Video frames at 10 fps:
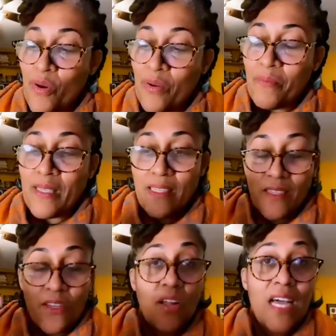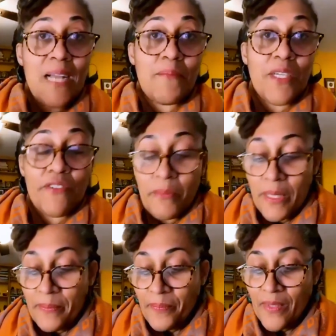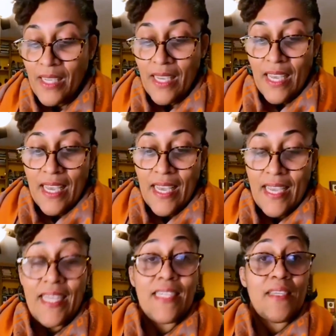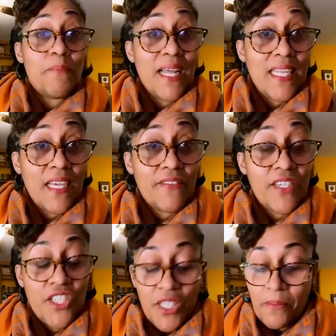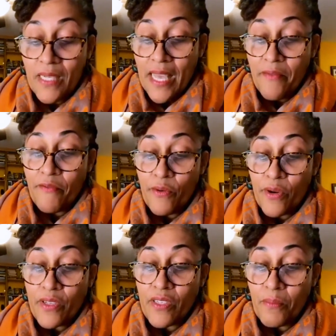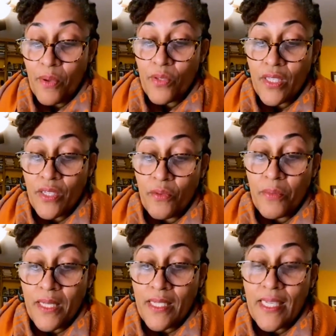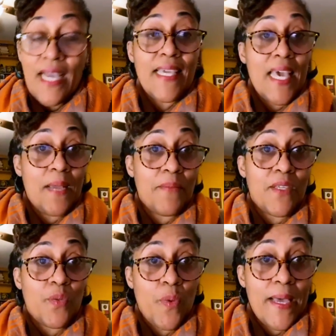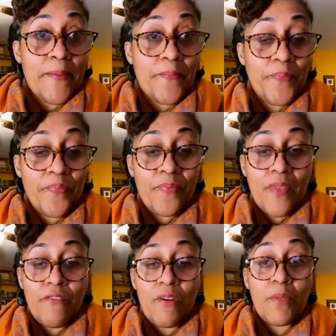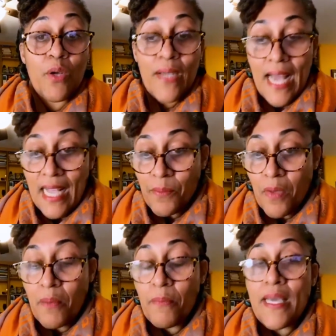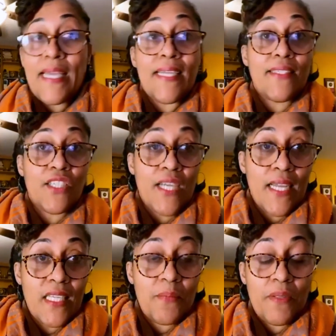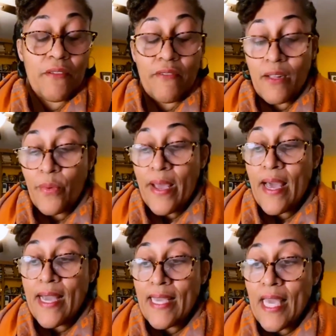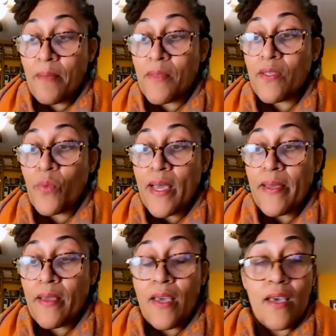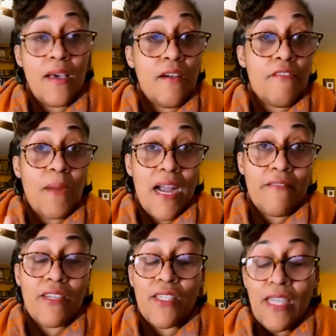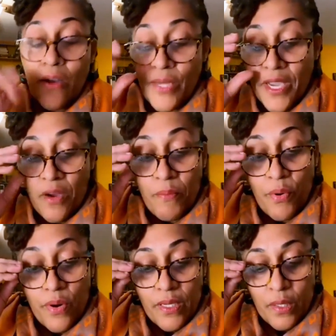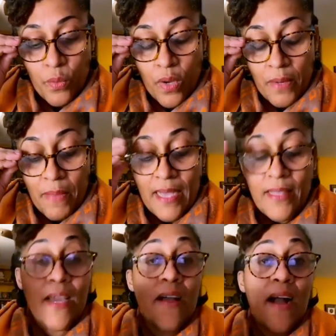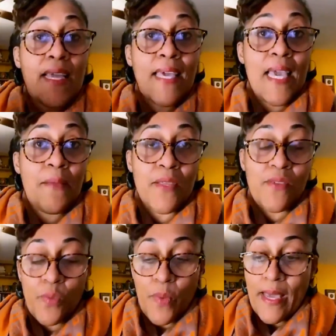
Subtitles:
poem is called I Am the Caribbean. In the belly of a ship named for supposed nobility, I came this way. From low-caste Bombay to Chinese-built railway, I came this way. From Irish town here pours the one back there, I came this